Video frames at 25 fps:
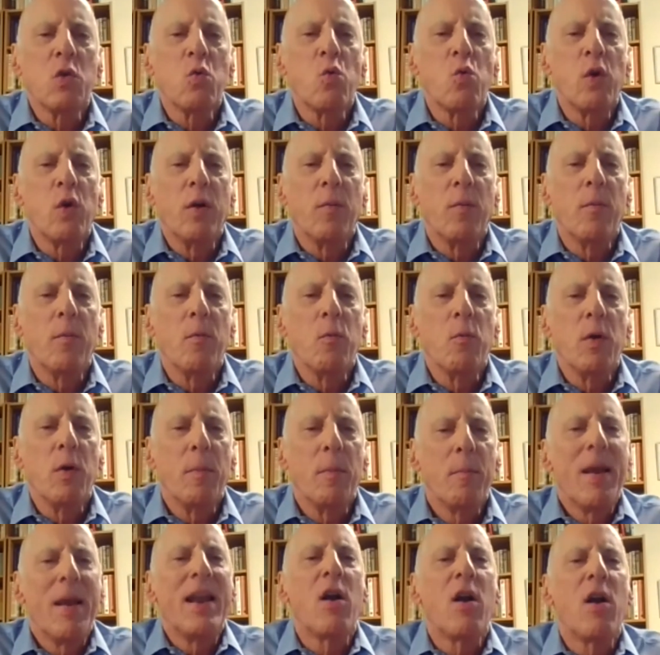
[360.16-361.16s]
where
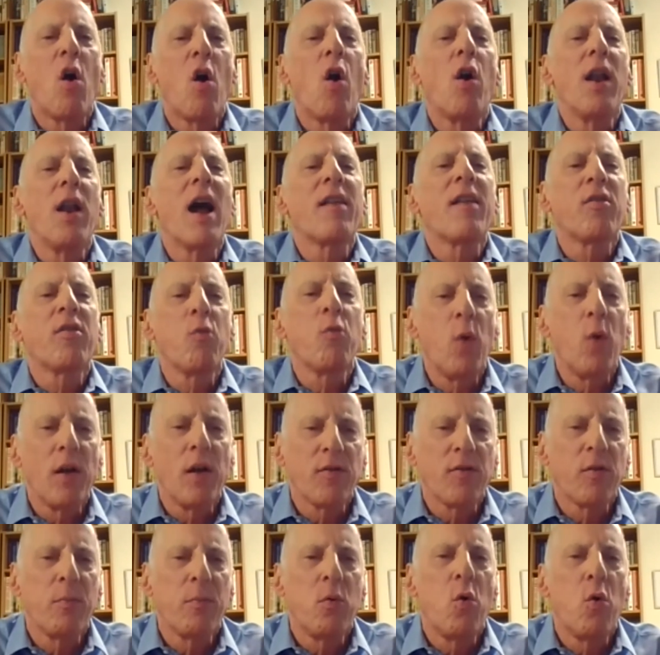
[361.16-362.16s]
men are not so well
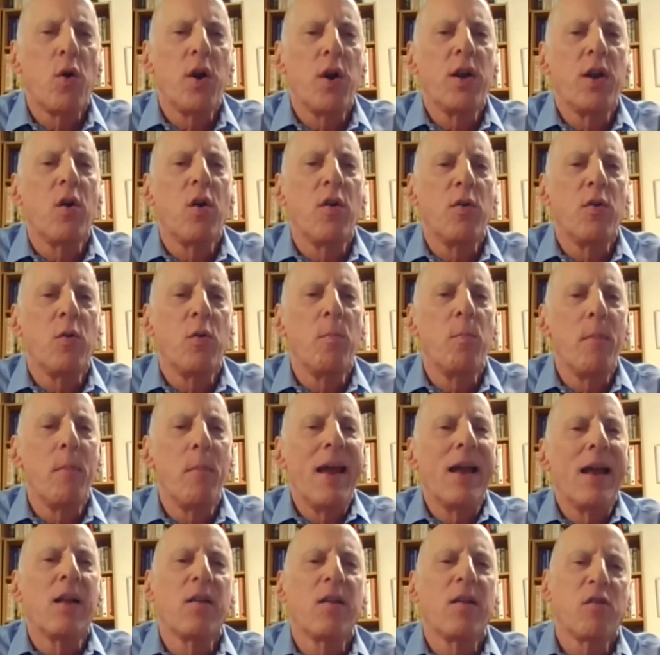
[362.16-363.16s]
supported are the
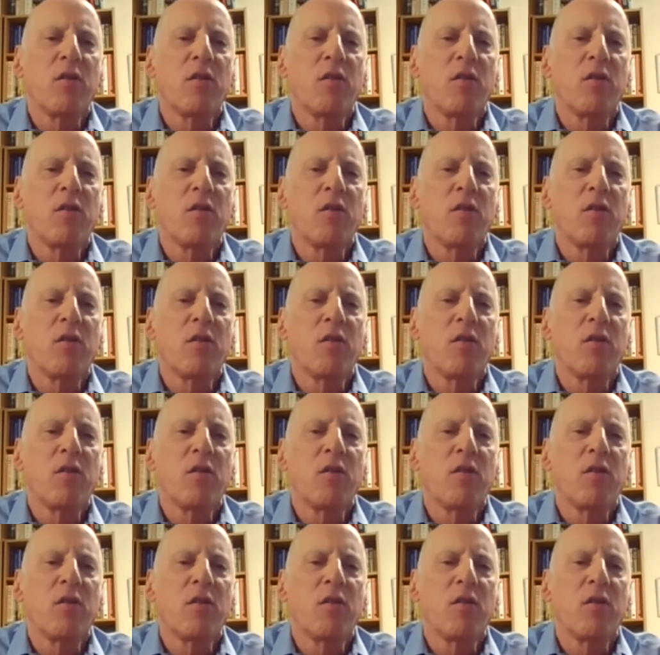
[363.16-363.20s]
male